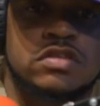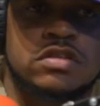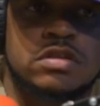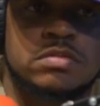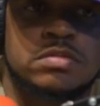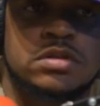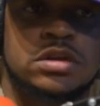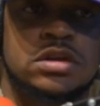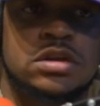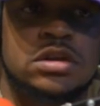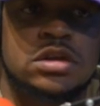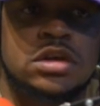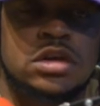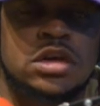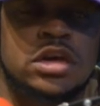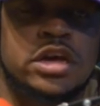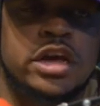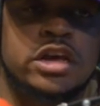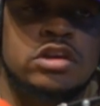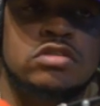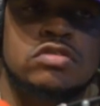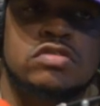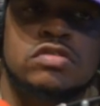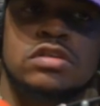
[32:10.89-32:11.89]
something,
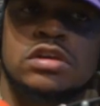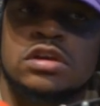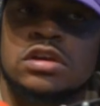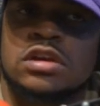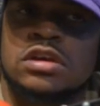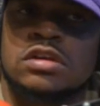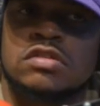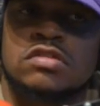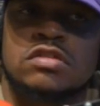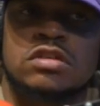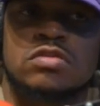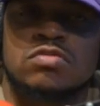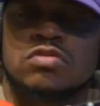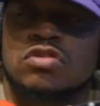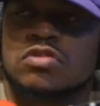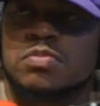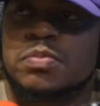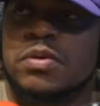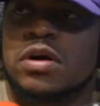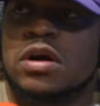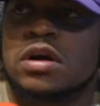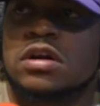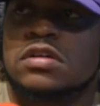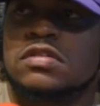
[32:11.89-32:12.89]
and you see instant
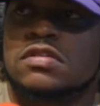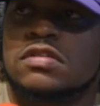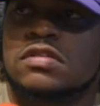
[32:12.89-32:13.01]
response.